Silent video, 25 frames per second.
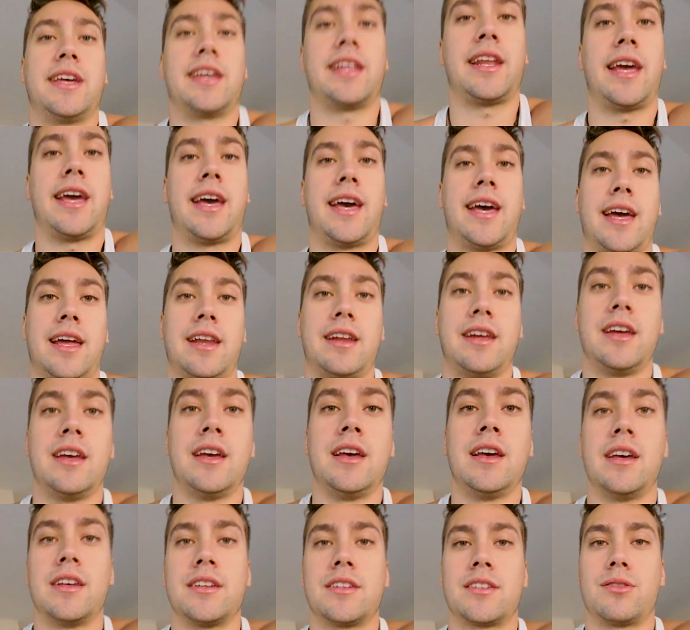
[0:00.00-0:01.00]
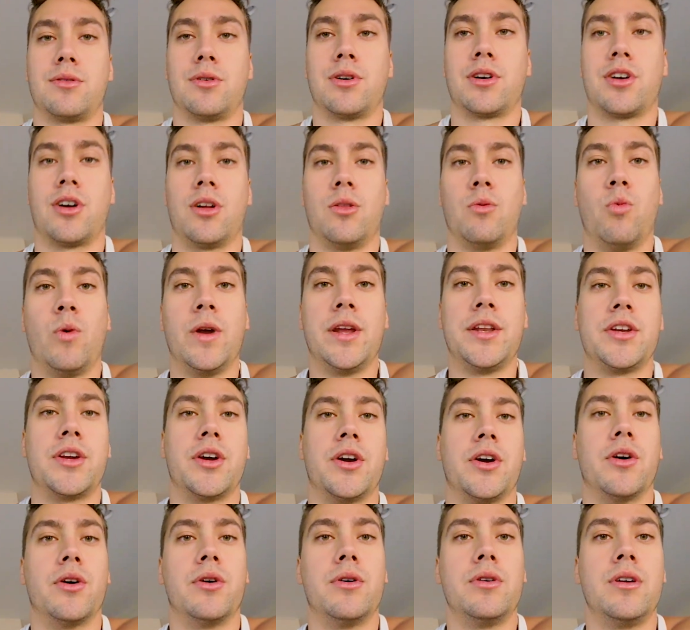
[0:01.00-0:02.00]
get at a store called
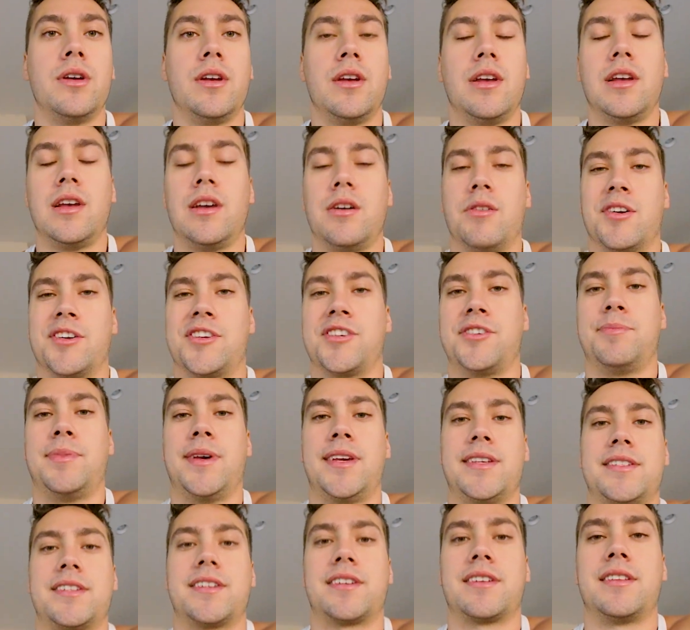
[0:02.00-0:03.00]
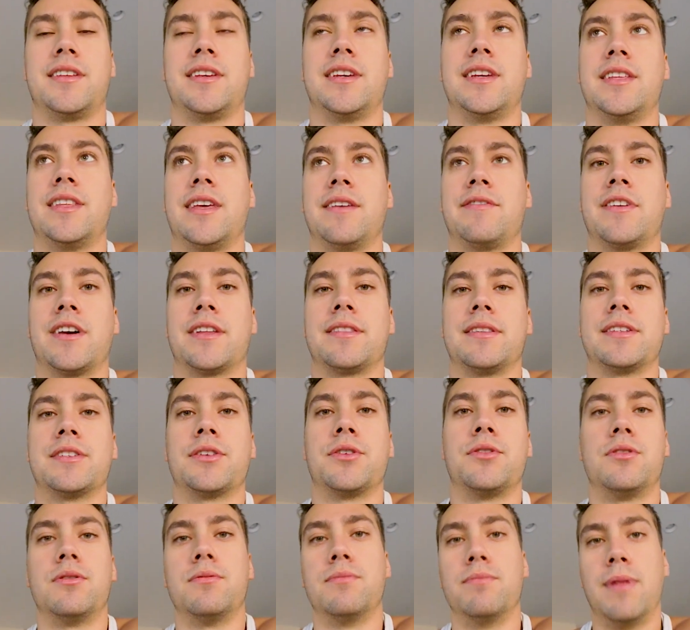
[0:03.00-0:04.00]
Winco, which is basically they've got this
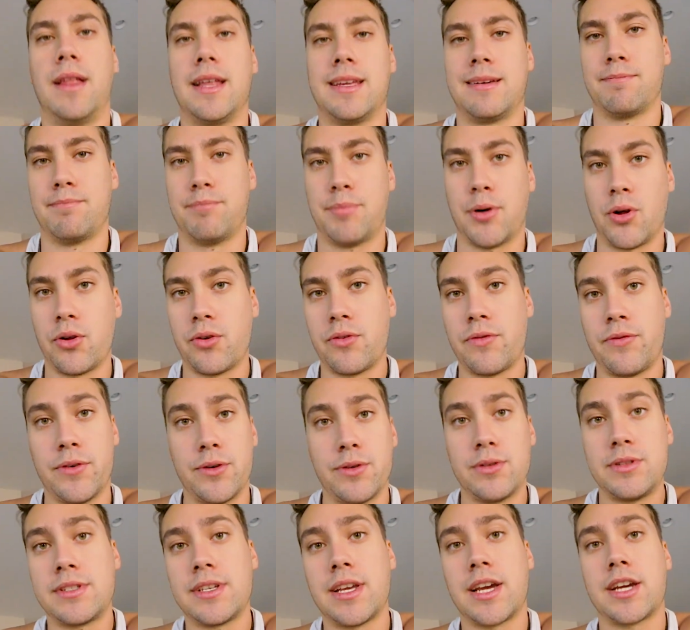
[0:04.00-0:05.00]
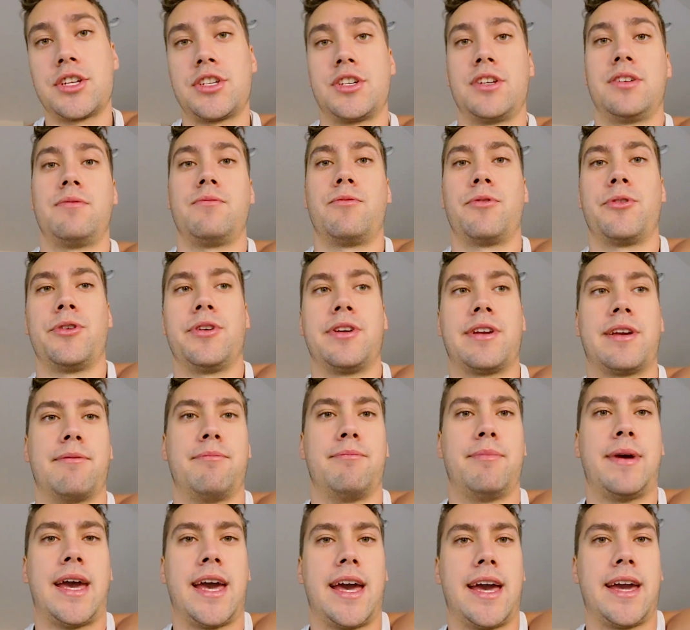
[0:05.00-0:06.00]
whole like bulk food section where you
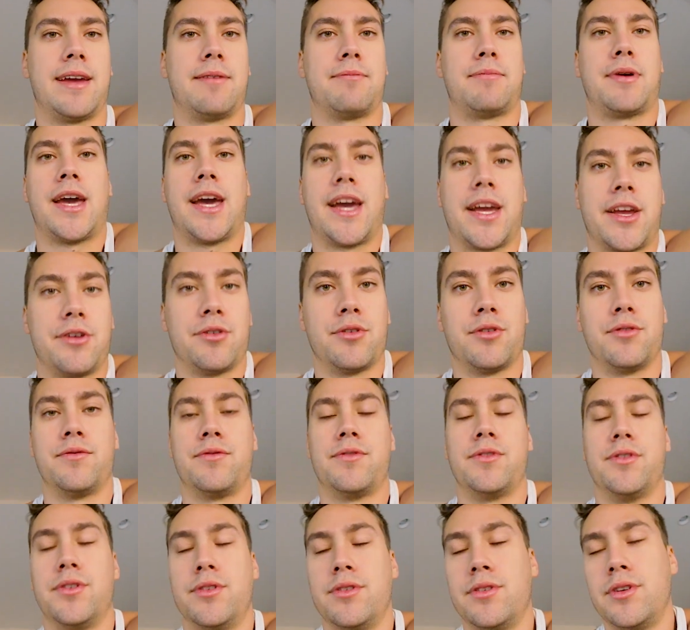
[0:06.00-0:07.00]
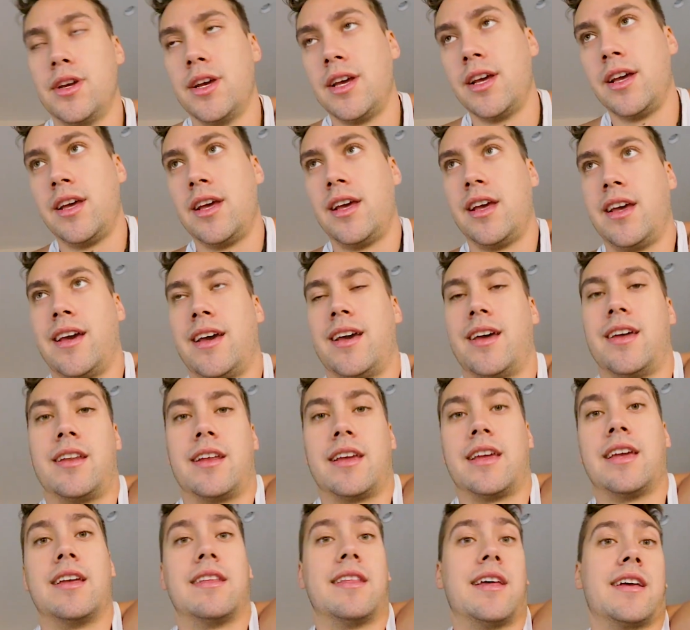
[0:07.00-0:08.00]
can bag and pack your own food. And
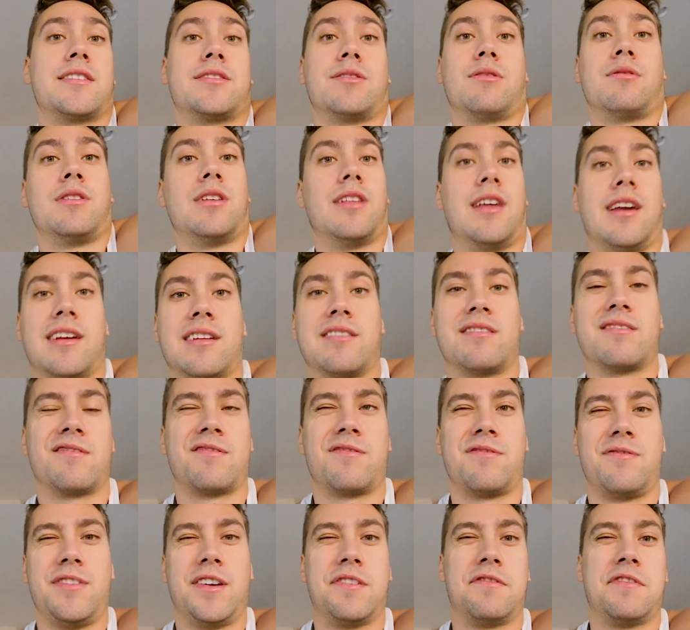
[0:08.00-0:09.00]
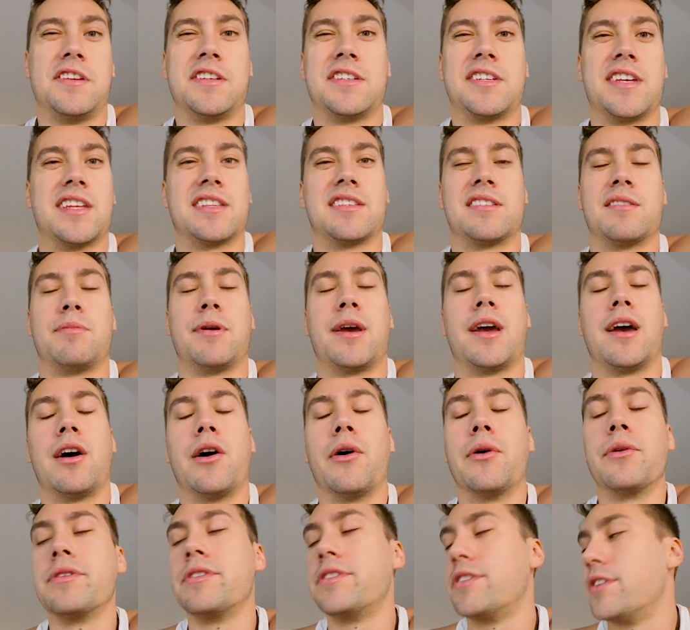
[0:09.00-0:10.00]
again, that's only like 50 cents a
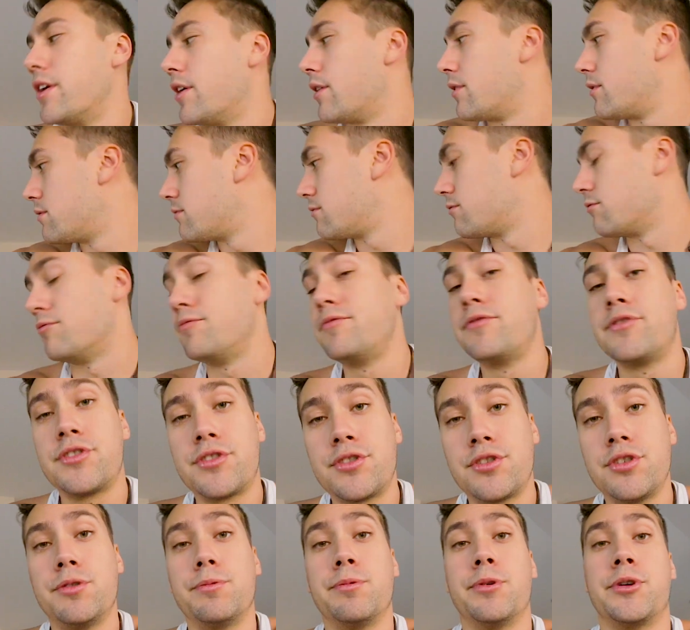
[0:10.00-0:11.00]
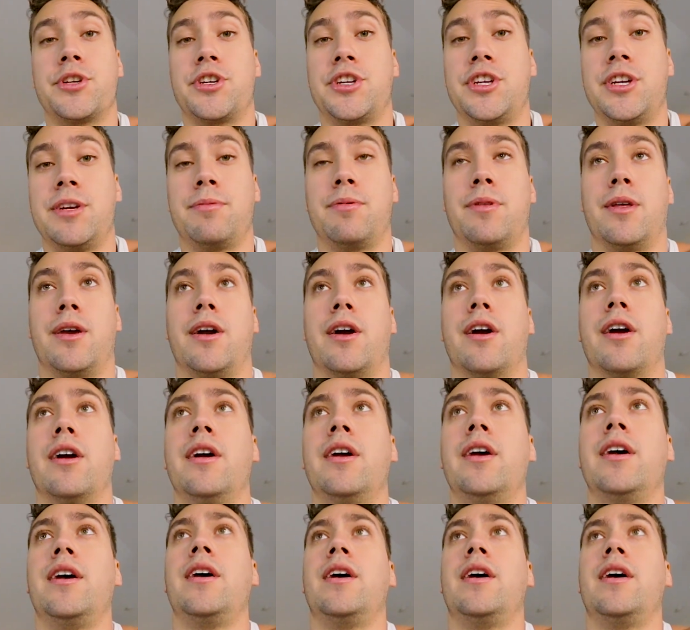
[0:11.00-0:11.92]
pound. So super cheap there.